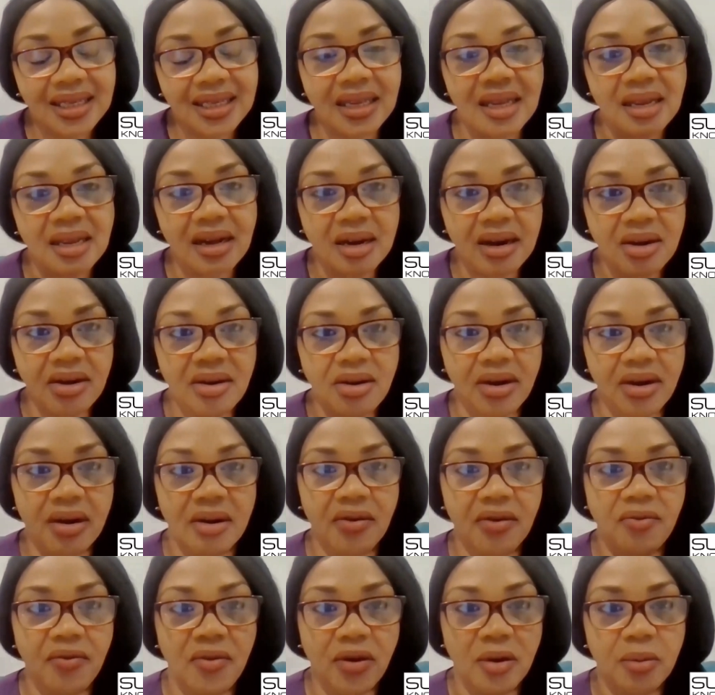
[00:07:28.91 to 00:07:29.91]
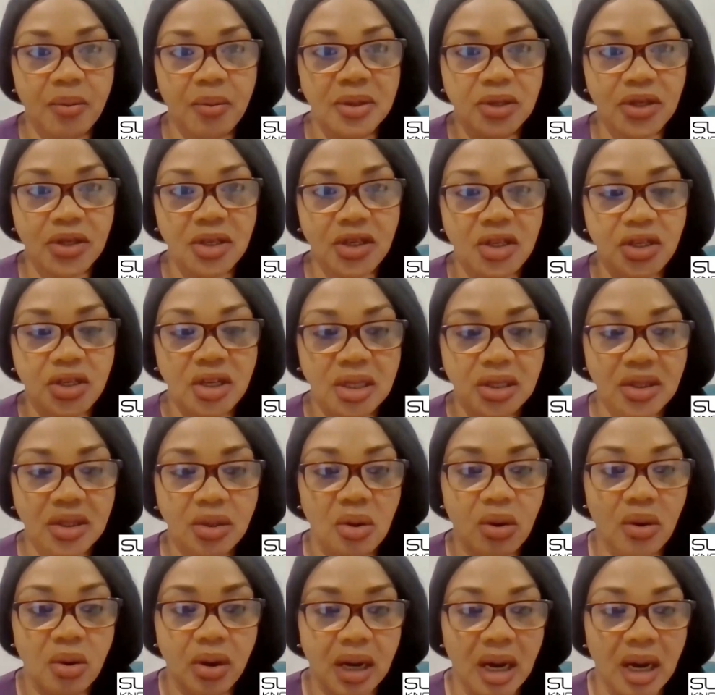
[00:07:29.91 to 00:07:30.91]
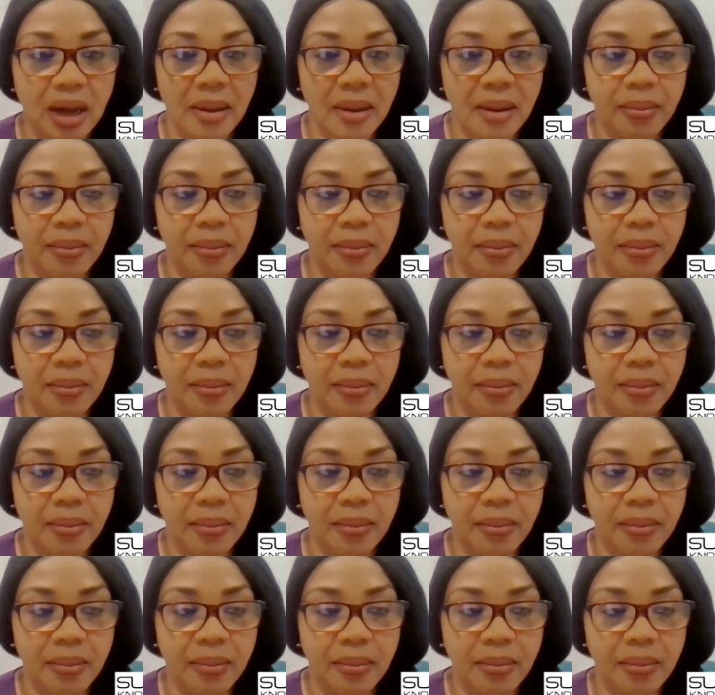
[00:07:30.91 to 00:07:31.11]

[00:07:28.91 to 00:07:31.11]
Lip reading: standard for positions or